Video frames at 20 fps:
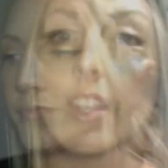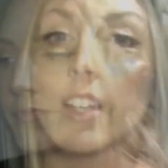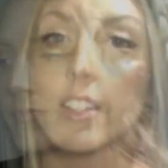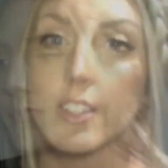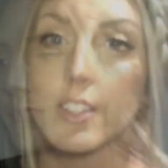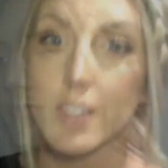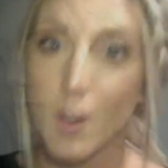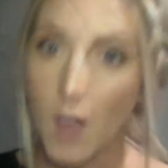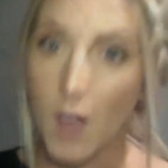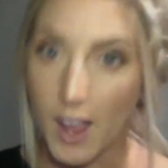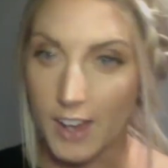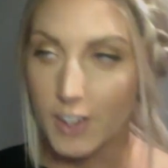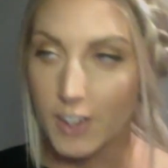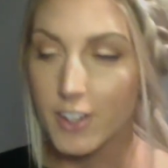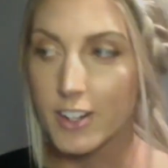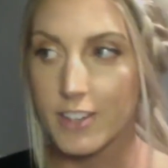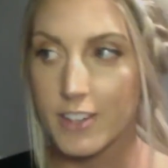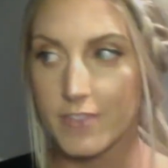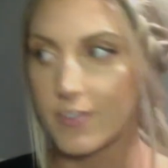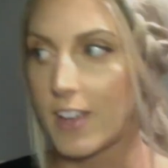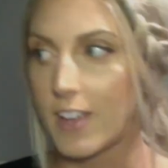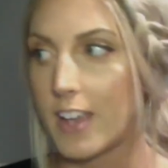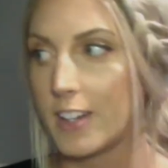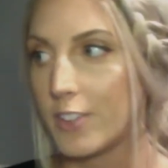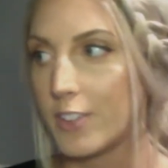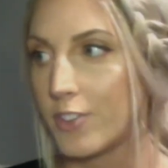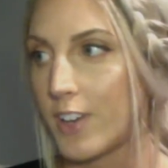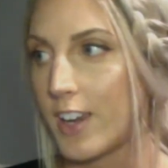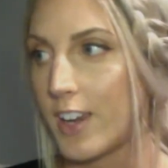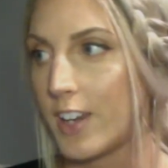So I couldn't find a
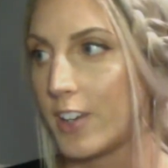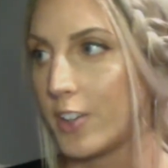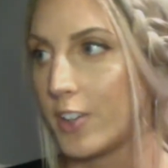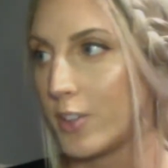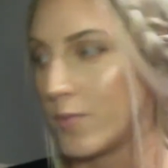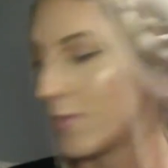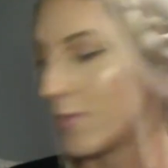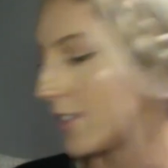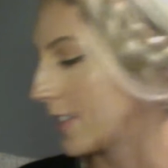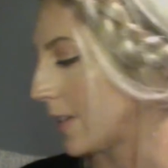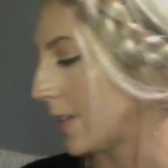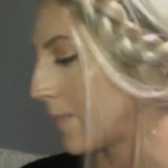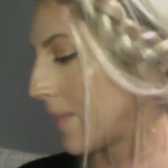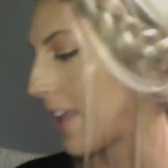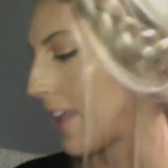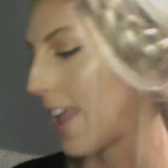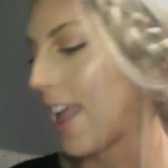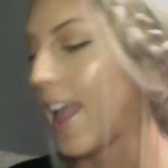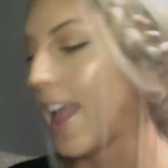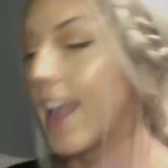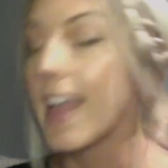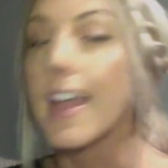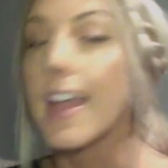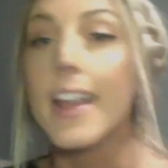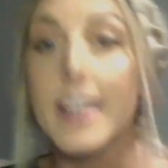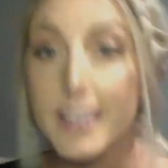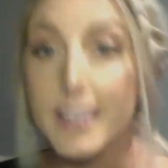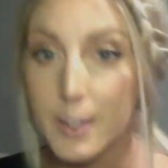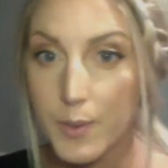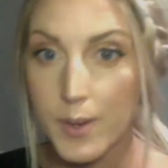triangular prism
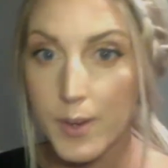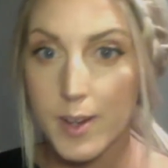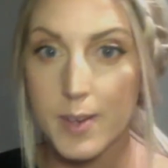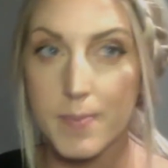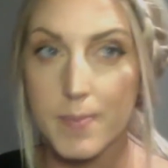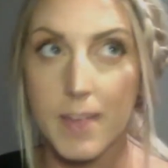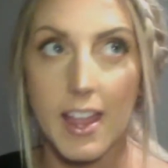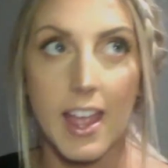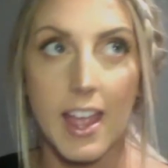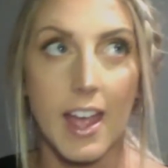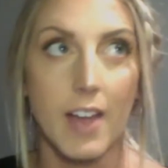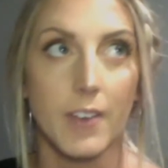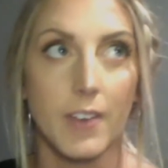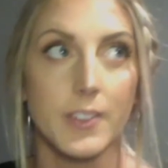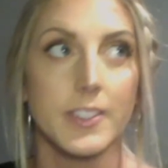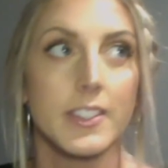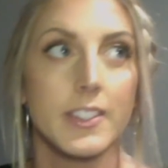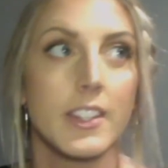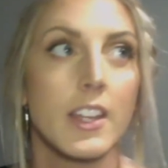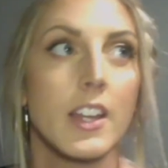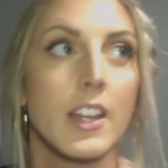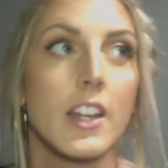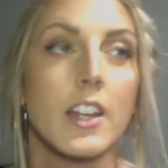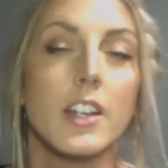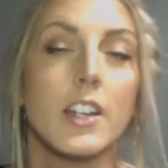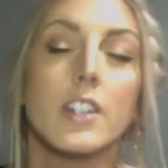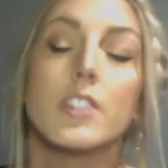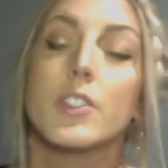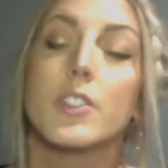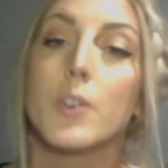anywhere in my house.
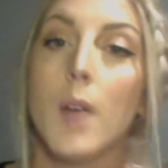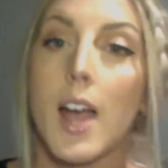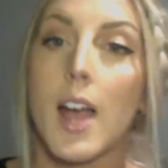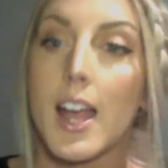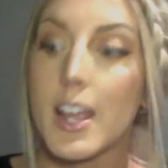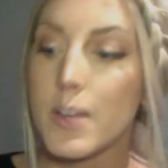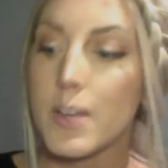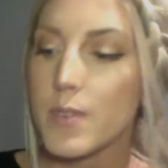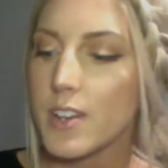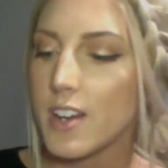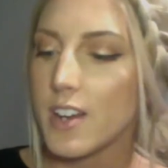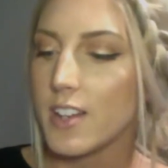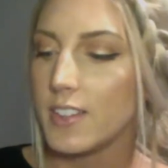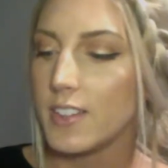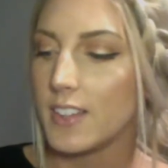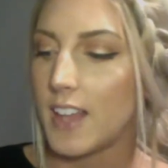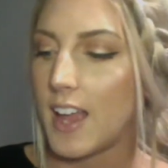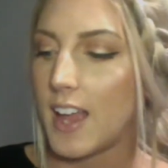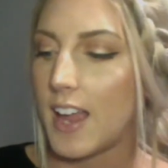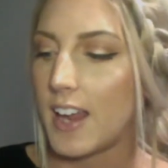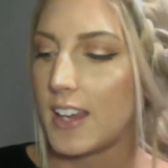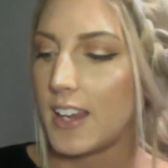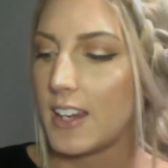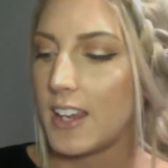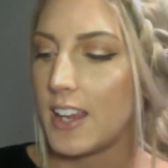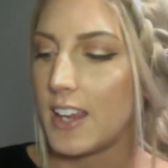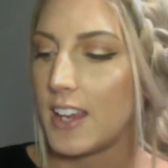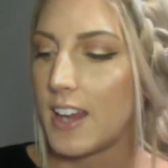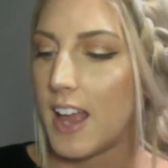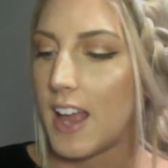So I went online
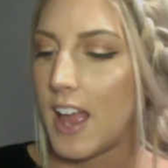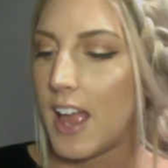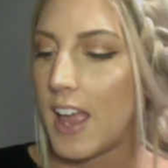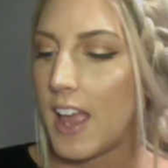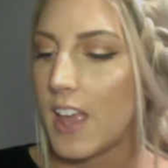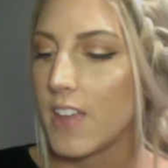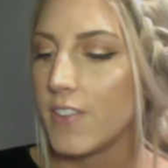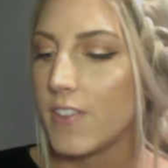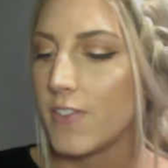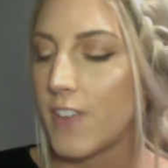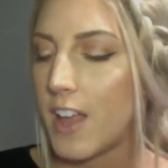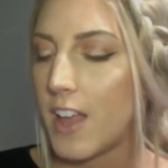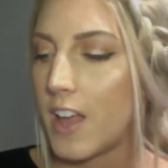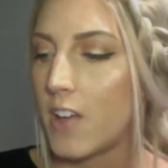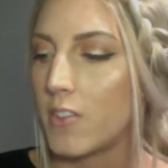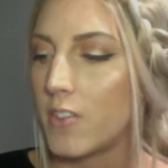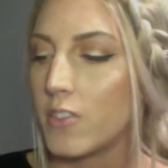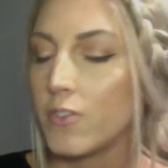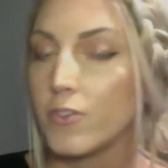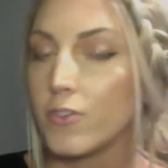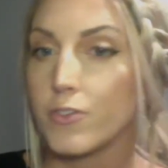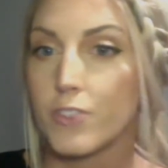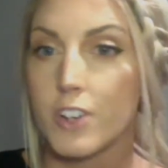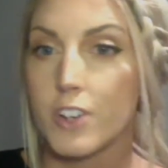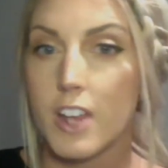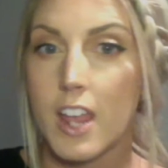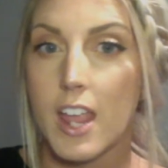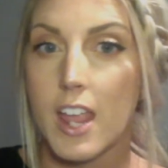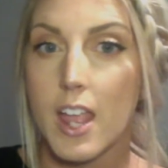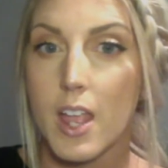and I found
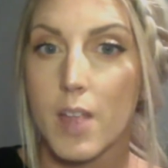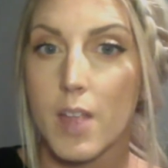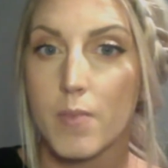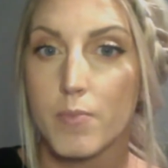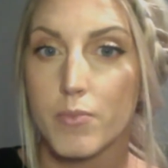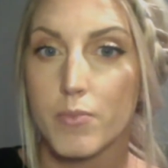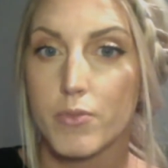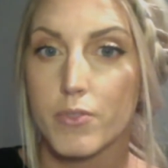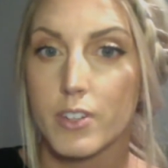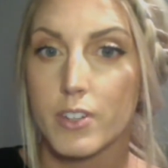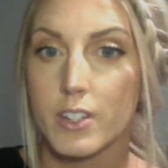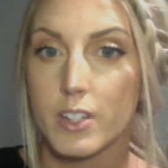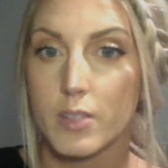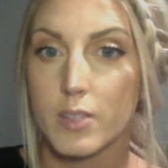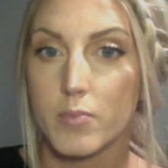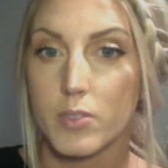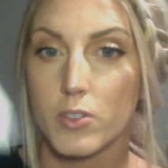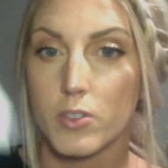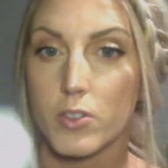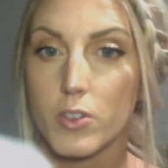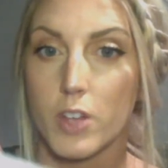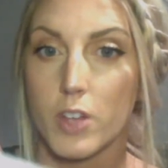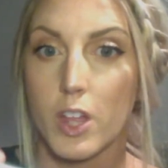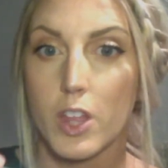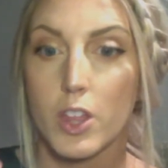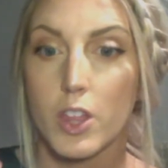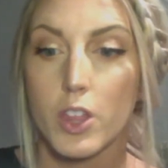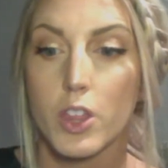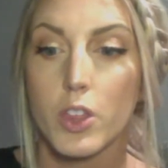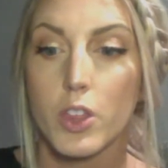free printable
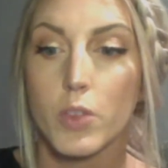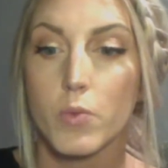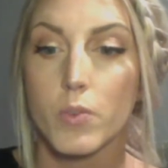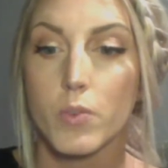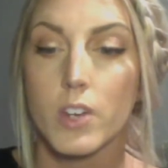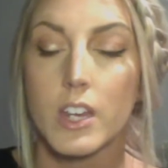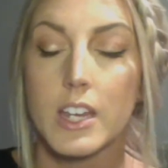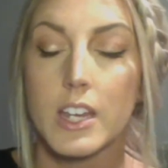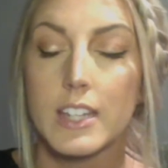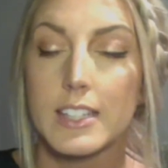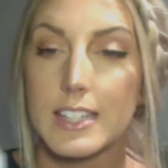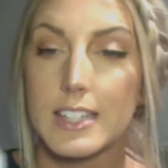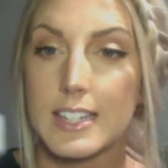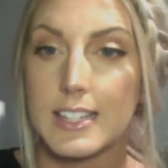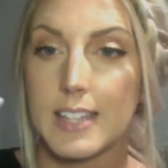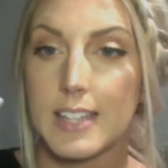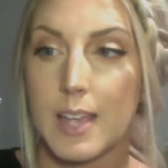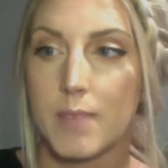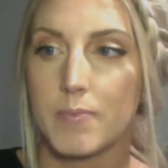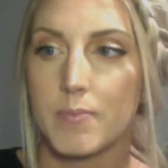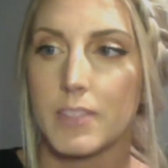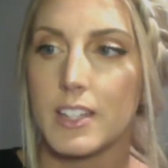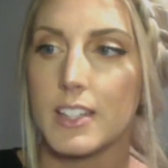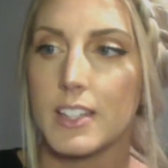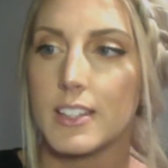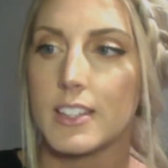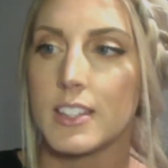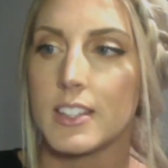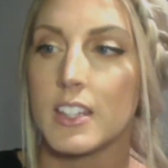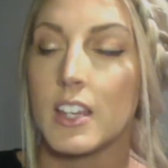3D
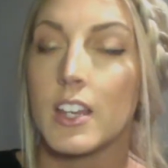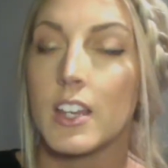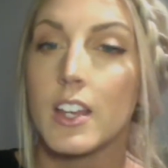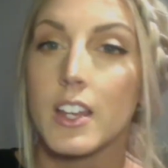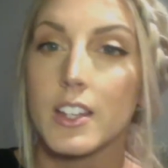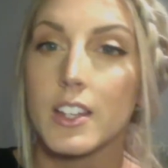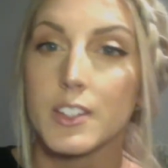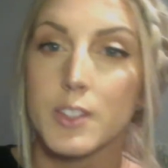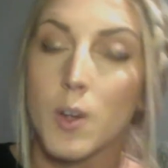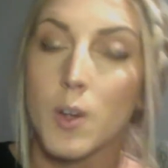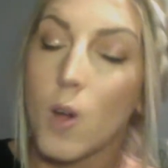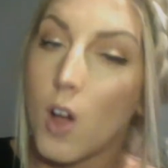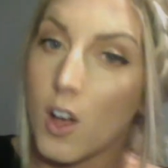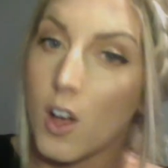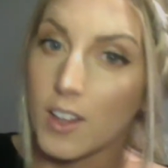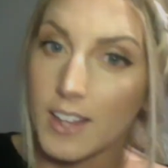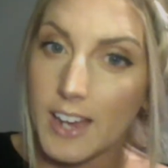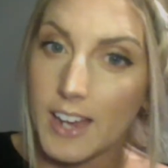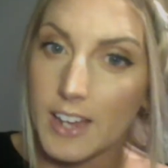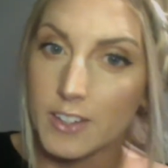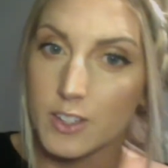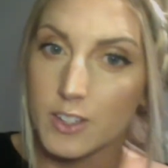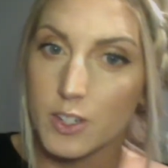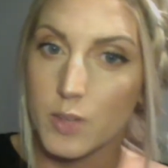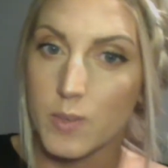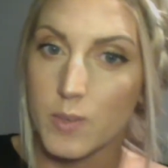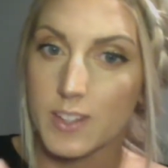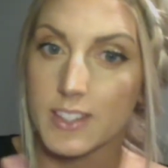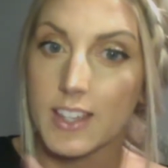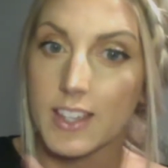templates. So all I had to do
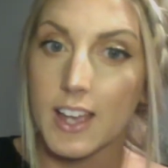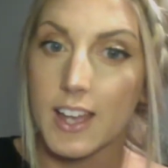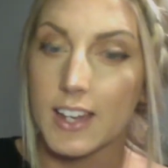was cut